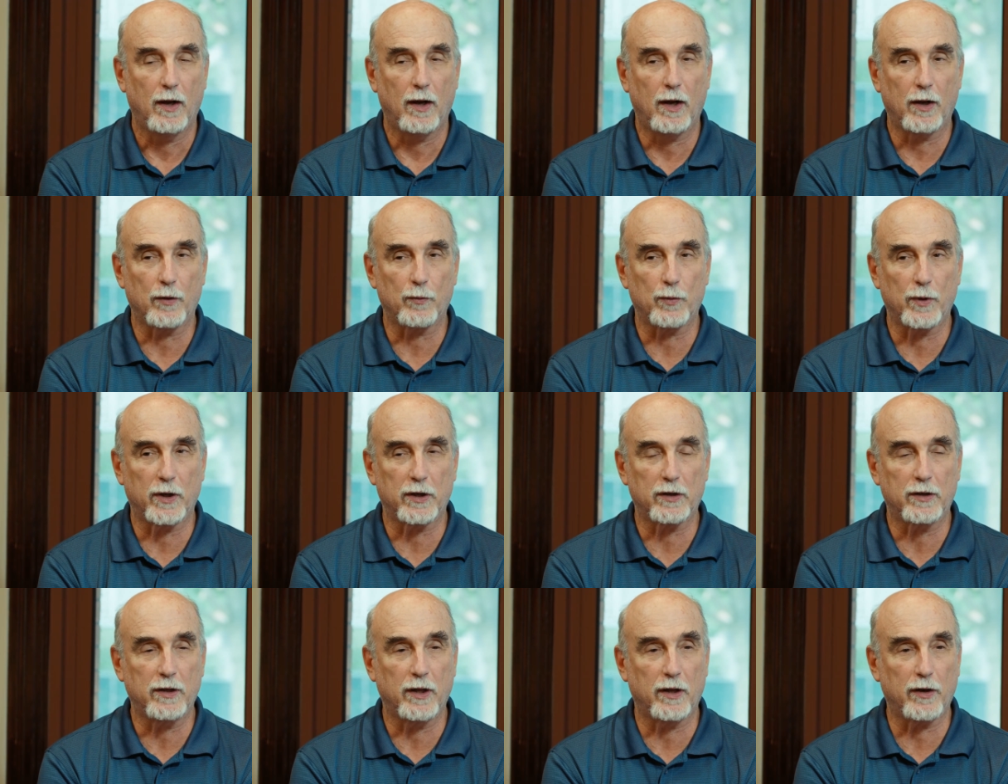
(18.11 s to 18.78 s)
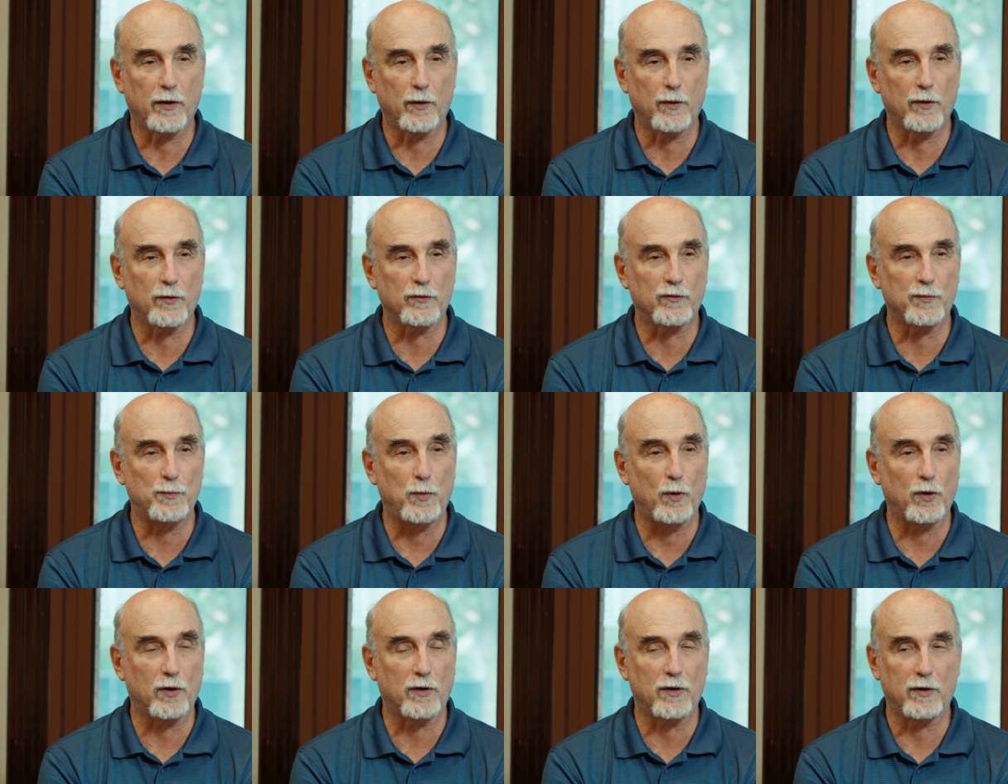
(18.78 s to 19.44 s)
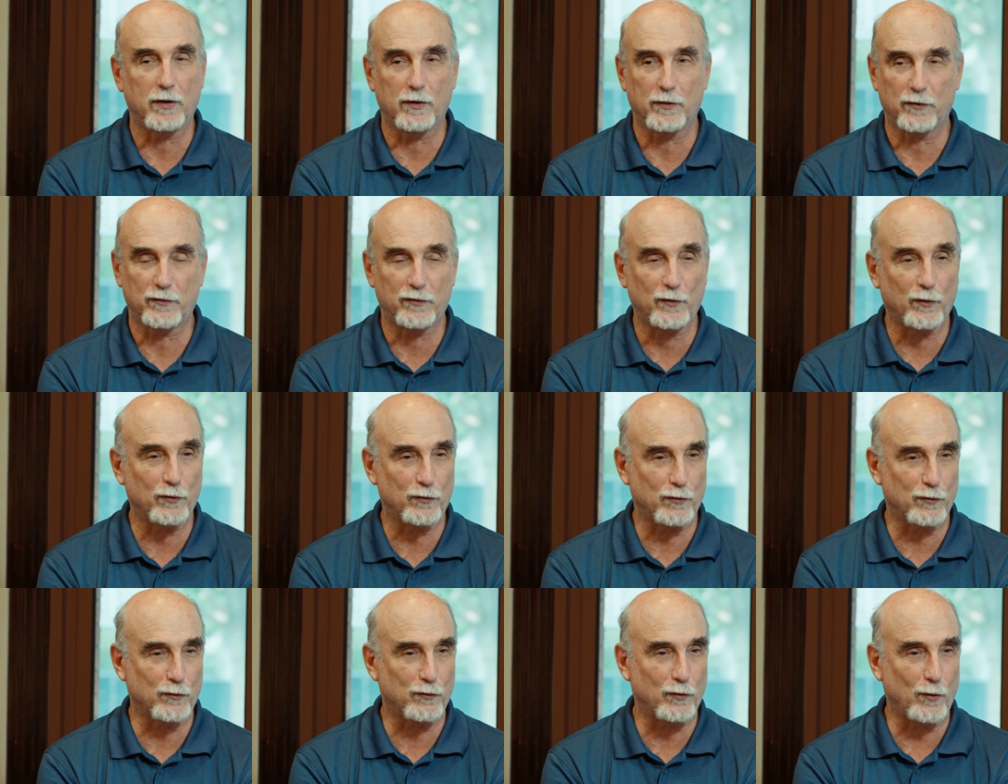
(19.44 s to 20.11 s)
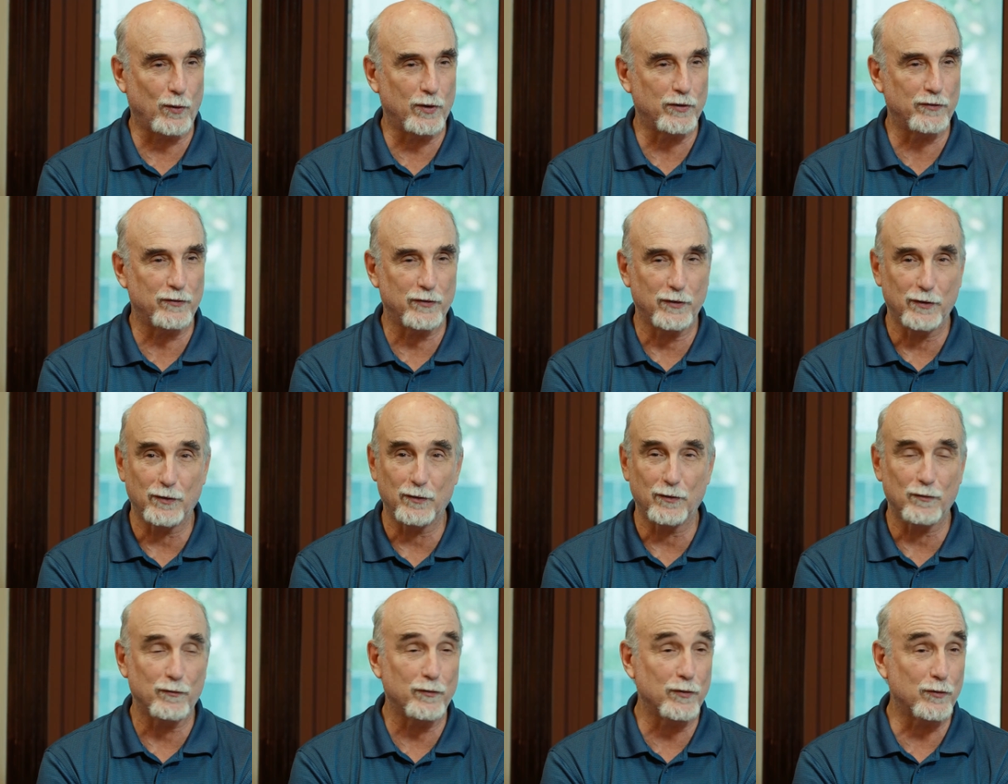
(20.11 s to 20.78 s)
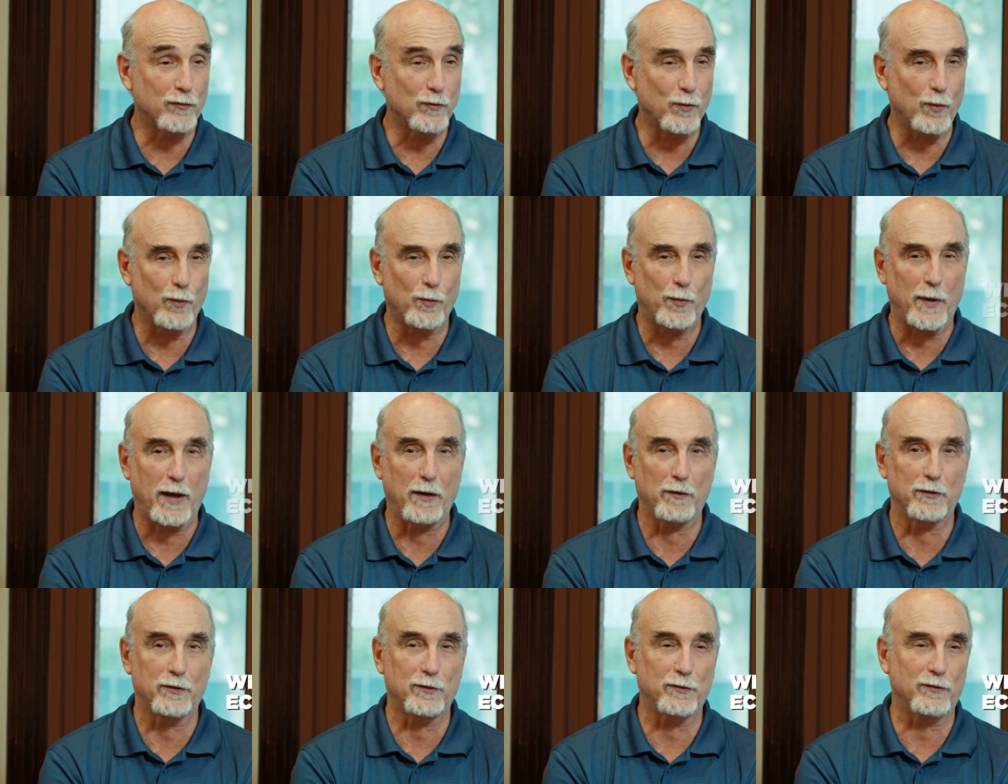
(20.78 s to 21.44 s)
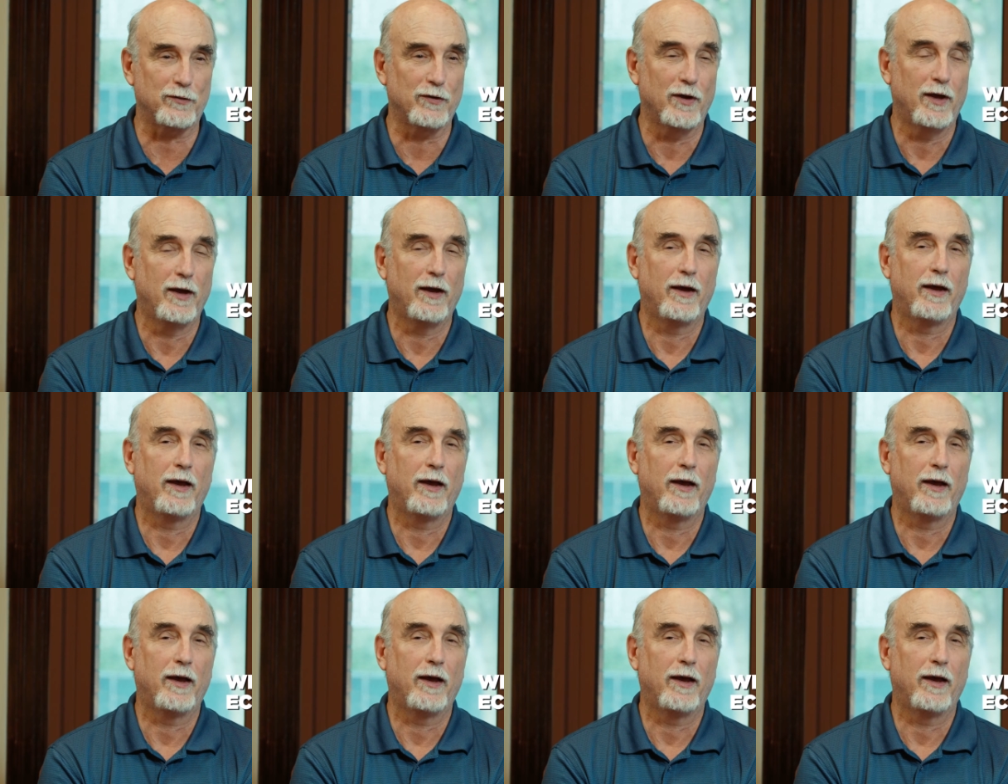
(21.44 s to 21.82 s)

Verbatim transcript: I read Canero's book, Social Choice and Individual Values,